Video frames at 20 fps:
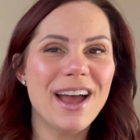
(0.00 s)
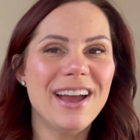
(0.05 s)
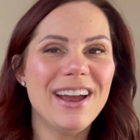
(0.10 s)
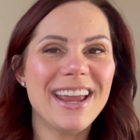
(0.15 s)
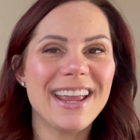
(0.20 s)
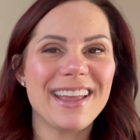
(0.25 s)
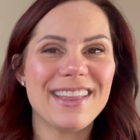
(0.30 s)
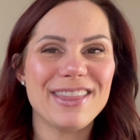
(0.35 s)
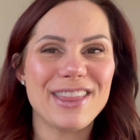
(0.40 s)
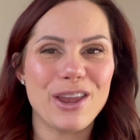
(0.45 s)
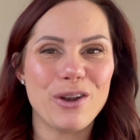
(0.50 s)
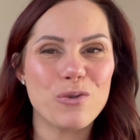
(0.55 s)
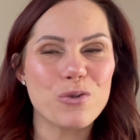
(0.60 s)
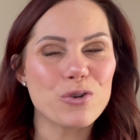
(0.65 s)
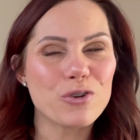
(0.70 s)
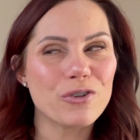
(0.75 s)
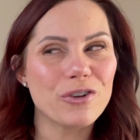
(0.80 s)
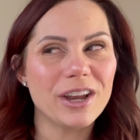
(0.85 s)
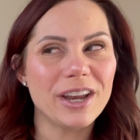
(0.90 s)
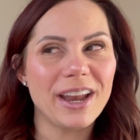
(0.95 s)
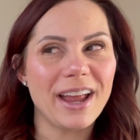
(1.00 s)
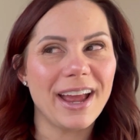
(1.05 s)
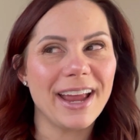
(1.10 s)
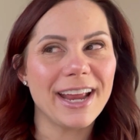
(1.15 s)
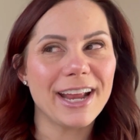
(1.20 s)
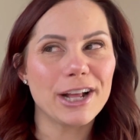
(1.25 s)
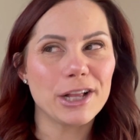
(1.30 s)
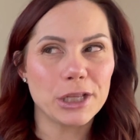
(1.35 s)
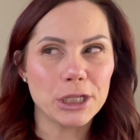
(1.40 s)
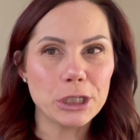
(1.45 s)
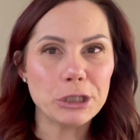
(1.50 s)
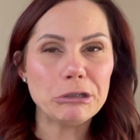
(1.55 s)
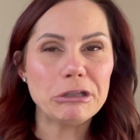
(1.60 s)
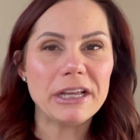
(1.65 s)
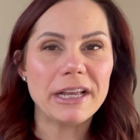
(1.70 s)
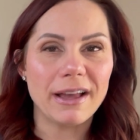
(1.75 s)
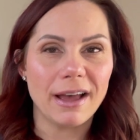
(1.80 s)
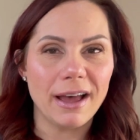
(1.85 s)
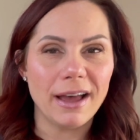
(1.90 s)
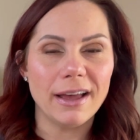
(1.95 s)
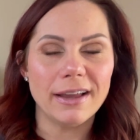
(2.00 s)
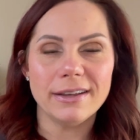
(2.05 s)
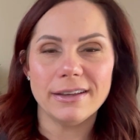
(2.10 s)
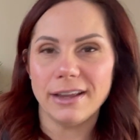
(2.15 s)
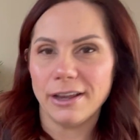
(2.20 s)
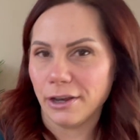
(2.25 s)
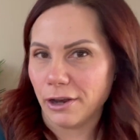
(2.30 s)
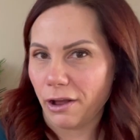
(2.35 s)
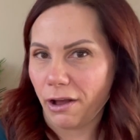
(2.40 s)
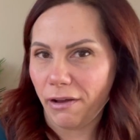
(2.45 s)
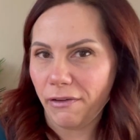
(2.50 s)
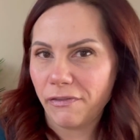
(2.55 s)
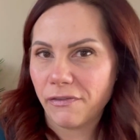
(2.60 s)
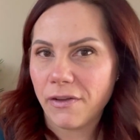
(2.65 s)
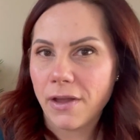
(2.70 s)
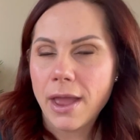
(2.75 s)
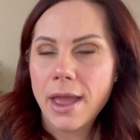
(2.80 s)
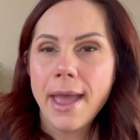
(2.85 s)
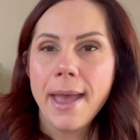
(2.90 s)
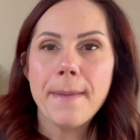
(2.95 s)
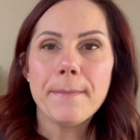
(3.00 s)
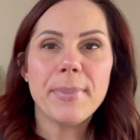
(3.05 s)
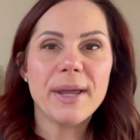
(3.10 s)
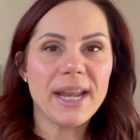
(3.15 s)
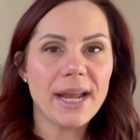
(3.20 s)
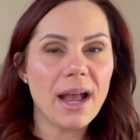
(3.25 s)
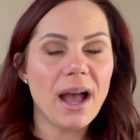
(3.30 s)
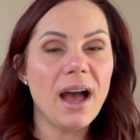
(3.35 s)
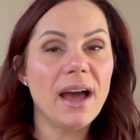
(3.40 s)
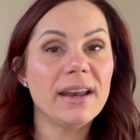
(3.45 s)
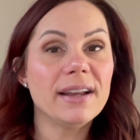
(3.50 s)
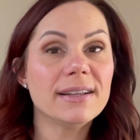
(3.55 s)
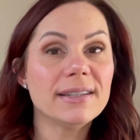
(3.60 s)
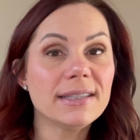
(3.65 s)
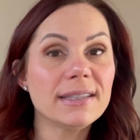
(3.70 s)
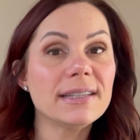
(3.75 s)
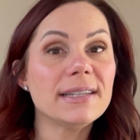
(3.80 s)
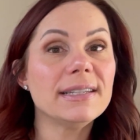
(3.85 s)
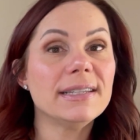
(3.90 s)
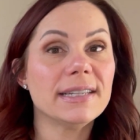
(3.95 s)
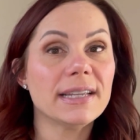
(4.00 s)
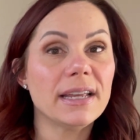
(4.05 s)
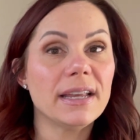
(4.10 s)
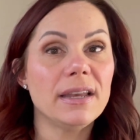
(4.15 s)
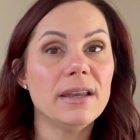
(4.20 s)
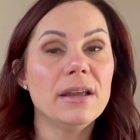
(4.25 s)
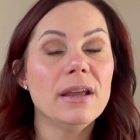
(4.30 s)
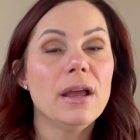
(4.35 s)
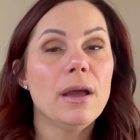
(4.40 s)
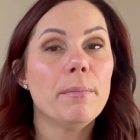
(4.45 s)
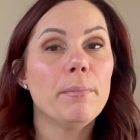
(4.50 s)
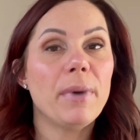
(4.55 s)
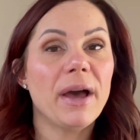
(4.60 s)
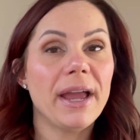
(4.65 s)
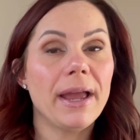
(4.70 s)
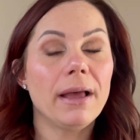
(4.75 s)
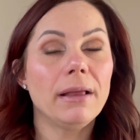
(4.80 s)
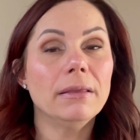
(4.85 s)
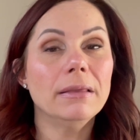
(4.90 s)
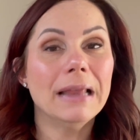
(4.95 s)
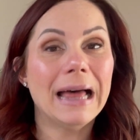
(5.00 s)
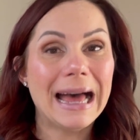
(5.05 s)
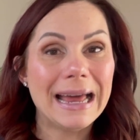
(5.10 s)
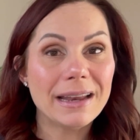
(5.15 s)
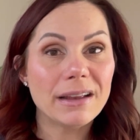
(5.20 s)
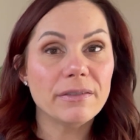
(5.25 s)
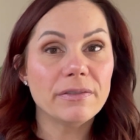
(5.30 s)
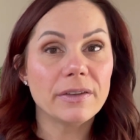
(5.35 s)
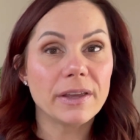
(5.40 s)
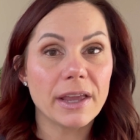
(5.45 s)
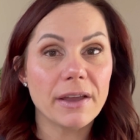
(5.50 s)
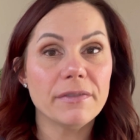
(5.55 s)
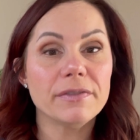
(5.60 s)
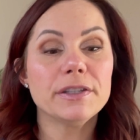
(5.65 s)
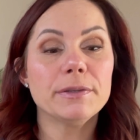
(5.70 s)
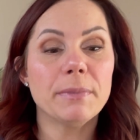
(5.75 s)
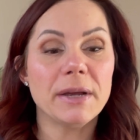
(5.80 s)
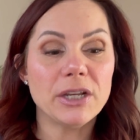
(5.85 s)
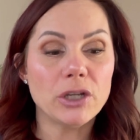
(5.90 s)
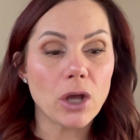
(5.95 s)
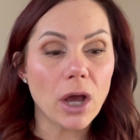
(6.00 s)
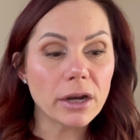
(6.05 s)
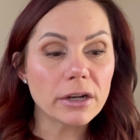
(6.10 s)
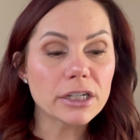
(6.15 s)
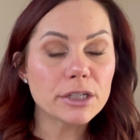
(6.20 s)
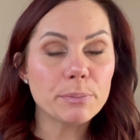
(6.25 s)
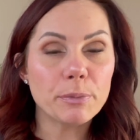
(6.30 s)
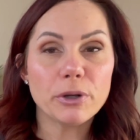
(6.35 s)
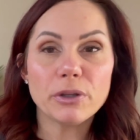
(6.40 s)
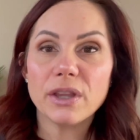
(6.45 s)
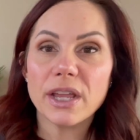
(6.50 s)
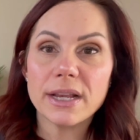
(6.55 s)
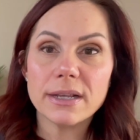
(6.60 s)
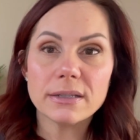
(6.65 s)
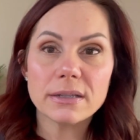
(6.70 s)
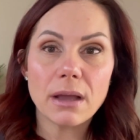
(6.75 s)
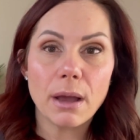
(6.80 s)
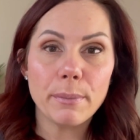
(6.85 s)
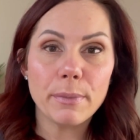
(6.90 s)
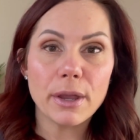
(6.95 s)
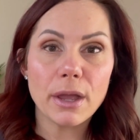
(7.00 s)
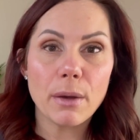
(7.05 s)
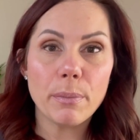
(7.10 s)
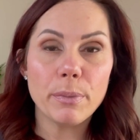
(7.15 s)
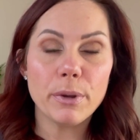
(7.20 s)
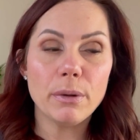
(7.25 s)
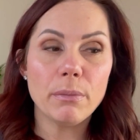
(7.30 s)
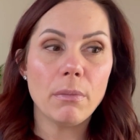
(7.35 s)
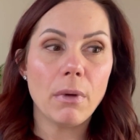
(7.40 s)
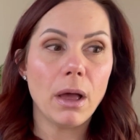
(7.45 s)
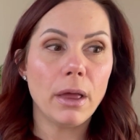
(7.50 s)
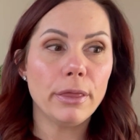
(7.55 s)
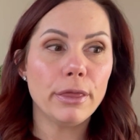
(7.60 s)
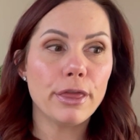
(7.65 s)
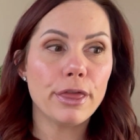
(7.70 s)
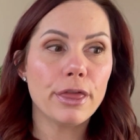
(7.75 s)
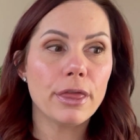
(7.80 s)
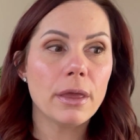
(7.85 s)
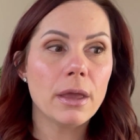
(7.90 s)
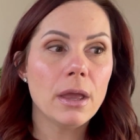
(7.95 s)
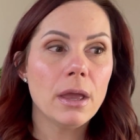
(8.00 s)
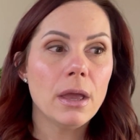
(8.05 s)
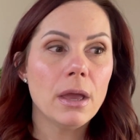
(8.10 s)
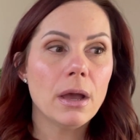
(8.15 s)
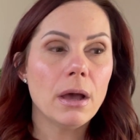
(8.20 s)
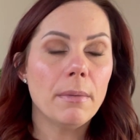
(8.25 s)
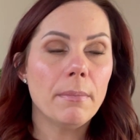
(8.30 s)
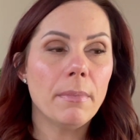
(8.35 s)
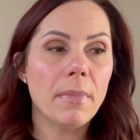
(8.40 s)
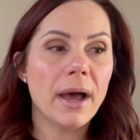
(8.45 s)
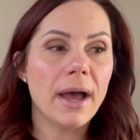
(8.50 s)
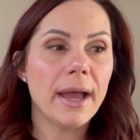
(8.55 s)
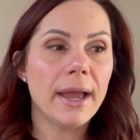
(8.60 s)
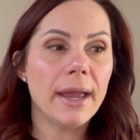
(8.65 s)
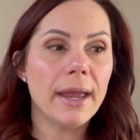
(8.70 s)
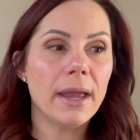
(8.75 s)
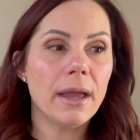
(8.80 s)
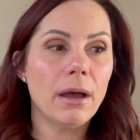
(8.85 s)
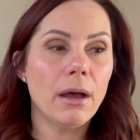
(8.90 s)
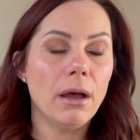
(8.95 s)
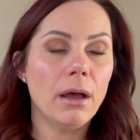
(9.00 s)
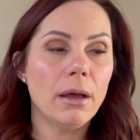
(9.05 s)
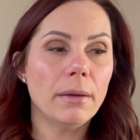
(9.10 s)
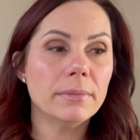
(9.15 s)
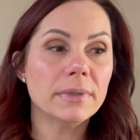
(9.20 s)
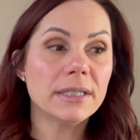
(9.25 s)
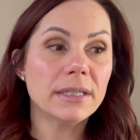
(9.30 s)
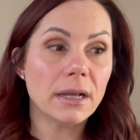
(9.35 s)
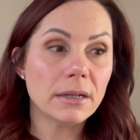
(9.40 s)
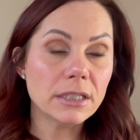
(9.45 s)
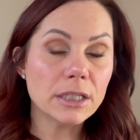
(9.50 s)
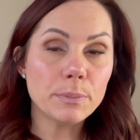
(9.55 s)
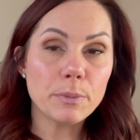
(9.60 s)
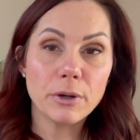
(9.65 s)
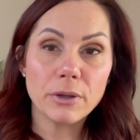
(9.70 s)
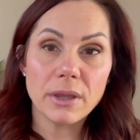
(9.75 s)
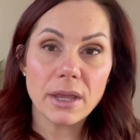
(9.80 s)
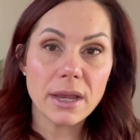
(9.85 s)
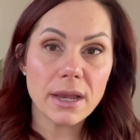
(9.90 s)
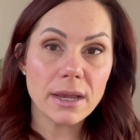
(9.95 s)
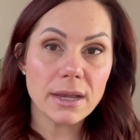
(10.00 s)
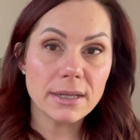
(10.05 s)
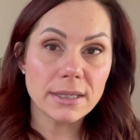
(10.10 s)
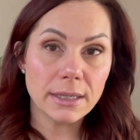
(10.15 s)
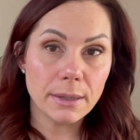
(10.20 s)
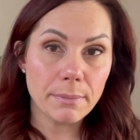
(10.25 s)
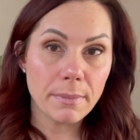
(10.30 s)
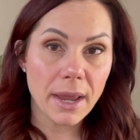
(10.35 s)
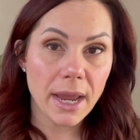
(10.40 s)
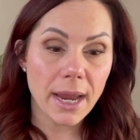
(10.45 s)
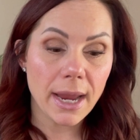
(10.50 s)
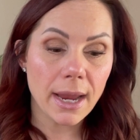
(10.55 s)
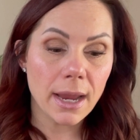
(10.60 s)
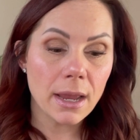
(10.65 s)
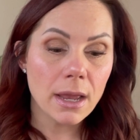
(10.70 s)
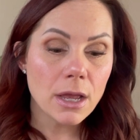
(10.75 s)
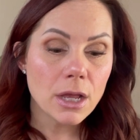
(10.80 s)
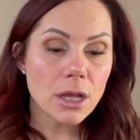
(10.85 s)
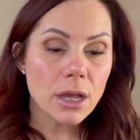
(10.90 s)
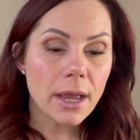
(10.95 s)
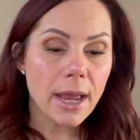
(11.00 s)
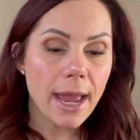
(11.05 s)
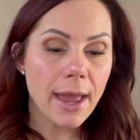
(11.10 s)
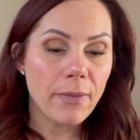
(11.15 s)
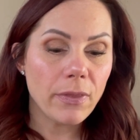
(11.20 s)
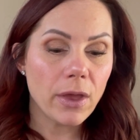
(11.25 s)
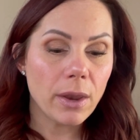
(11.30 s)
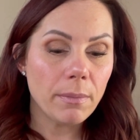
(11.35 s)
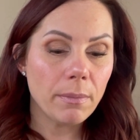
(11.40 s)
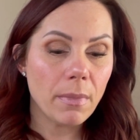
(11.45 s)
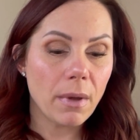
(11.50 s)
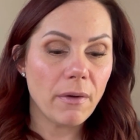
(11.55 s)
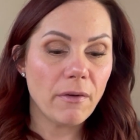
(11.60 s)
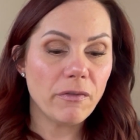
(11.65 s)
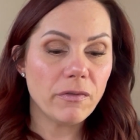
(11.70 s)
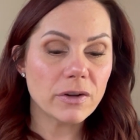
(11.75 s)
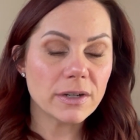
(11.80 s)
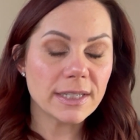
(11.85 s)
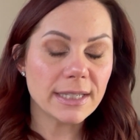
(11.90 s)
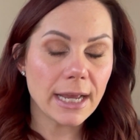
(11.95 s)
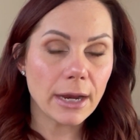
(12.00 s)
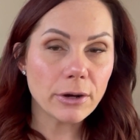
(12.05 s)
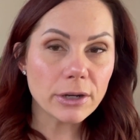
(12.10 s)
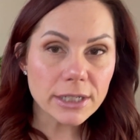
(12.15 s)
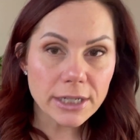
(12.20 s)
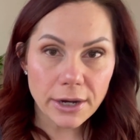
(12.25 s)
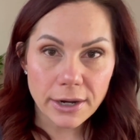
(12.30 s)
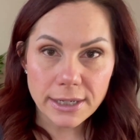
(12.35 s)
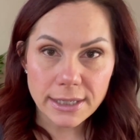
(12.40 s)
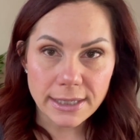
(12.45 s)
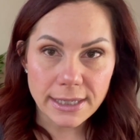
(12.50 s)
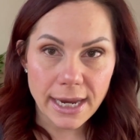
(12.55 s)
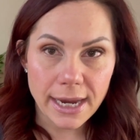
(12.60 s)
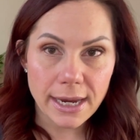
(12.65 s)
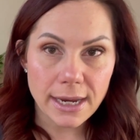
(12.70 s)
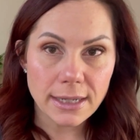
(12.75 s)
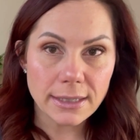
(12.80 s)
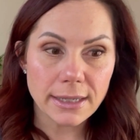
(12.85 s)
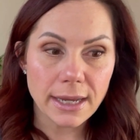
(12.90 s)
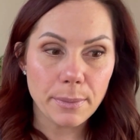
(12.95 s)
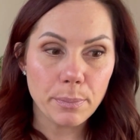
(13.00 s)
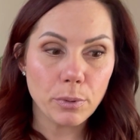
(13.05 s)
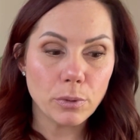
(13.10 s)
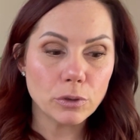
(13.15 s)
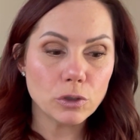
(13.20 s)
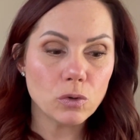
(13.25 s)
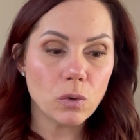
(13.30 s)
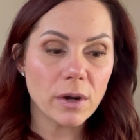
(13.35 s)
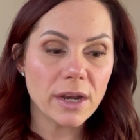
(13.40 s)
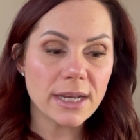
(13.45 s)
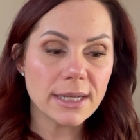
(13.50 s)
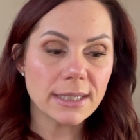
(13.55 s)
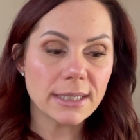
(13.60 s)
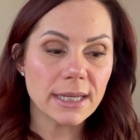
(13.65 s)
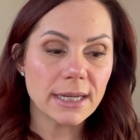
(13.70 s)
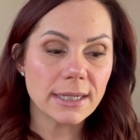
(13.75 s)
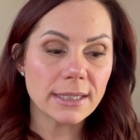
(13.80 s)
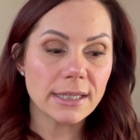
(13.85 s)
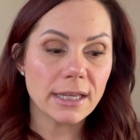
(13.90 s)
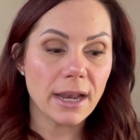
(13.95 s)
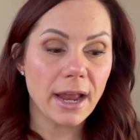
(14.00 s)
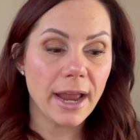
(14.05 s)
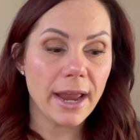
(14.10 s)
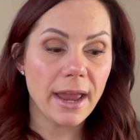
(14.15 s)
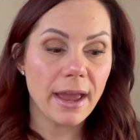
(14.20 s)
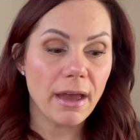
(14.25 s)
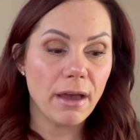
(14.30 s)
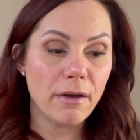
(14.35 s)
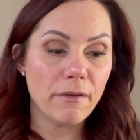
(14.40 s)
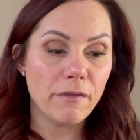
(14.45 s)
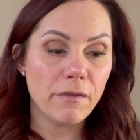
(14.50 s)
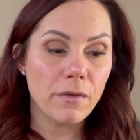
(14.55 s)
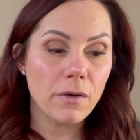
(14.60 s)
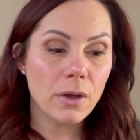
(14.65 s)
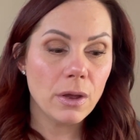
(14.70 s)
I get that order in, I clearly got enough, but I honestly did buy a lot of gifts. My daughter's birthday is coming up in a month. My um, son's birthday is in May. And then for Secretary's Day is April 26th, and I have